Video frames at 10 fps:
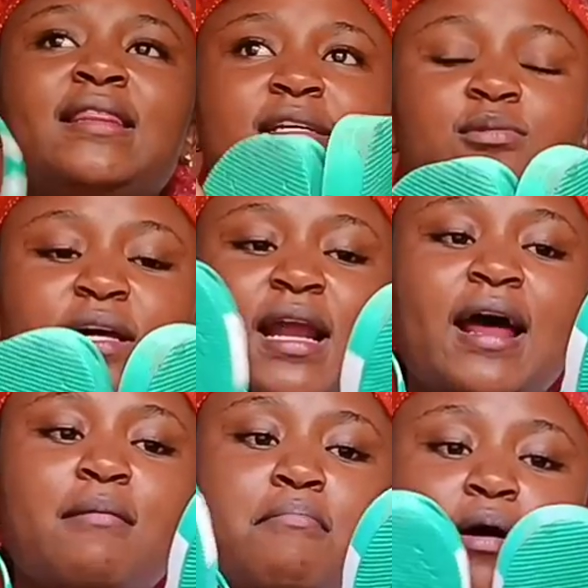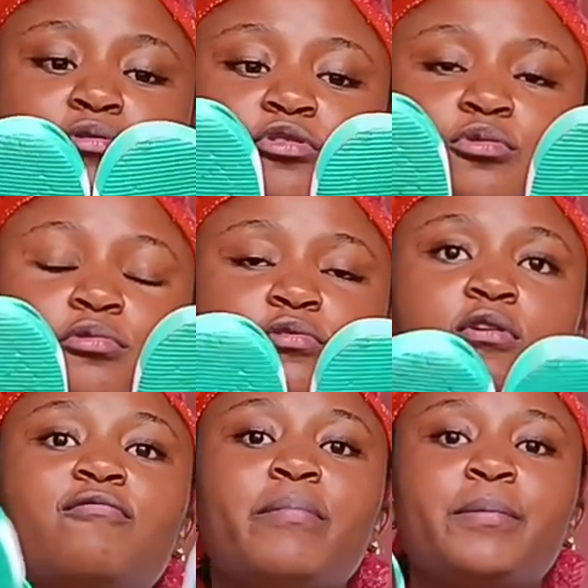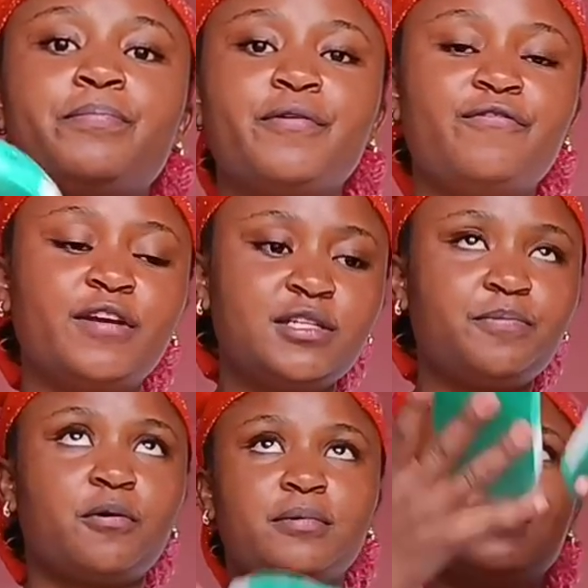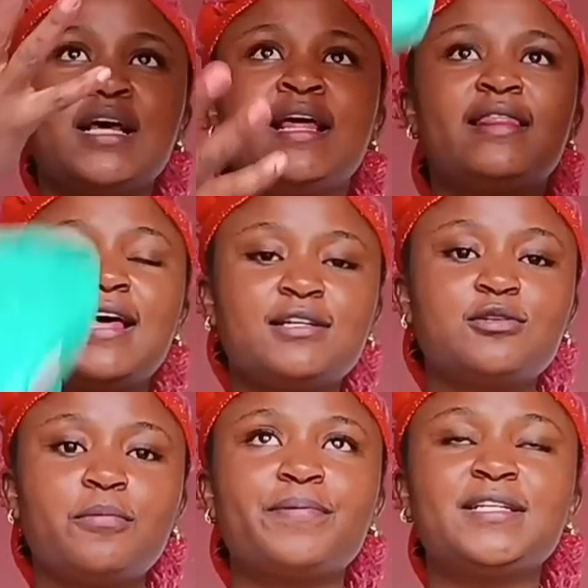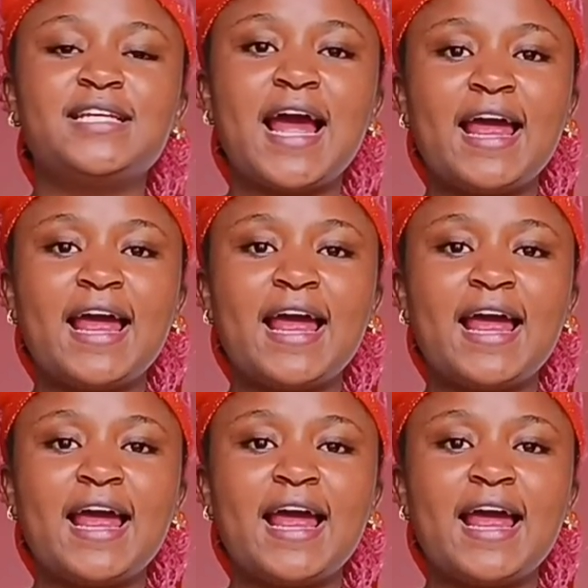This one are about to solve my pre problems. They are so pretty.